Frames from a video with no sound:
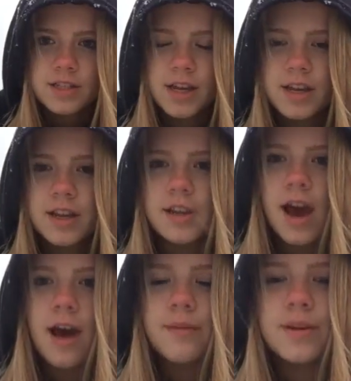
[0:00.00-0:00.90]
was taking a
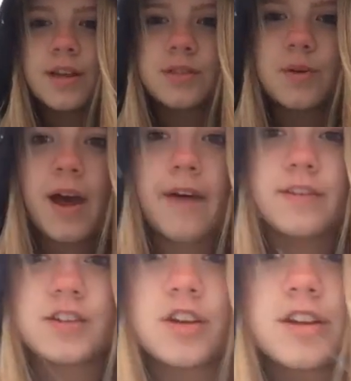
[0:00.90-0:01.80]
nap, and that's why I have
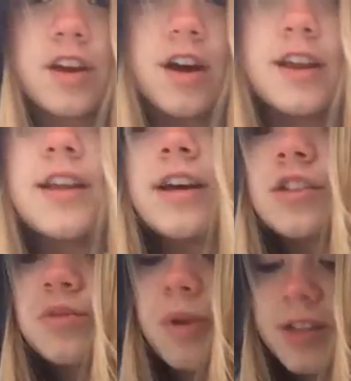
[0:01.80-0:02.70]
this hoodie on, and I
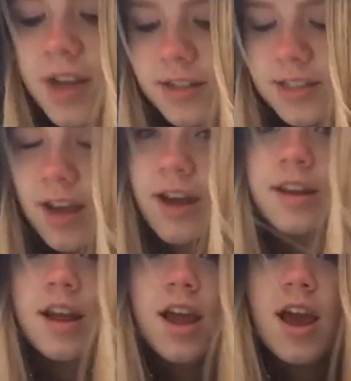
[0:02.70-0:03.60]
just walked outside,
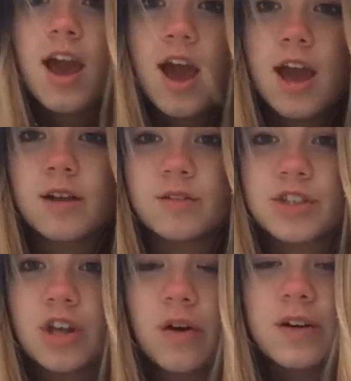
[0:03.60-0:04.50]
and it was
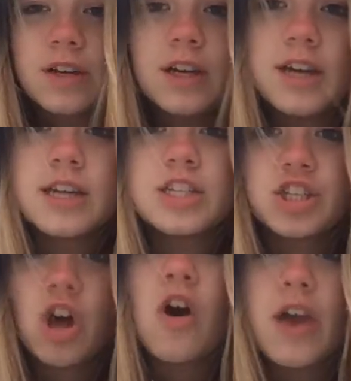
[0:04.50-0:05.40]
snowing.
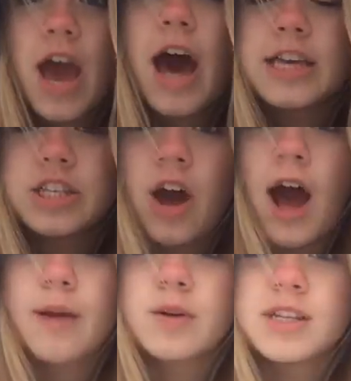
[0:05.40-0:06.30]
So yeah, so
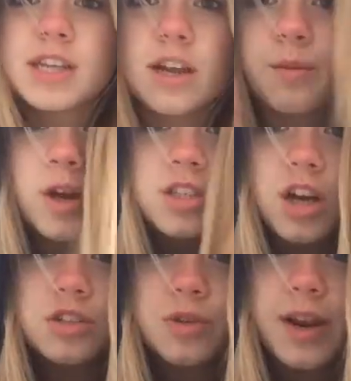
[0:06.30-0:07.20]
I'm going to take a montage